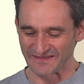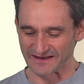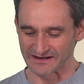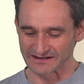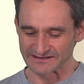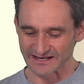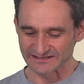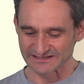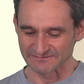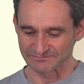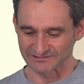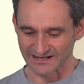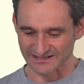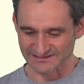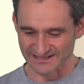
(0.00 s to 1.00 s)
that indexing
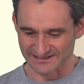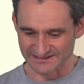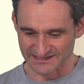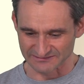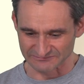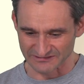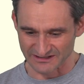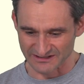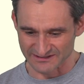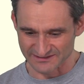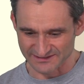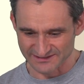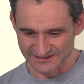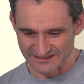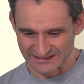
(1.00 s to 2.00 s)
process that
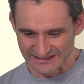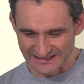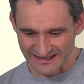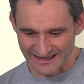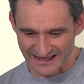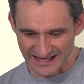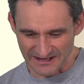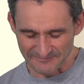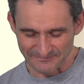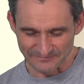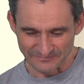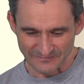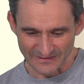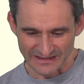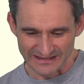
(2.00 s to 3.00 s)
runs
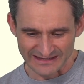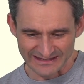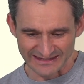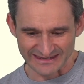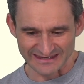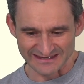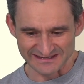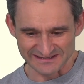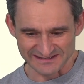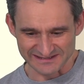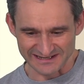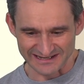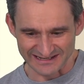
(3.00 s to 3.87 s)
is.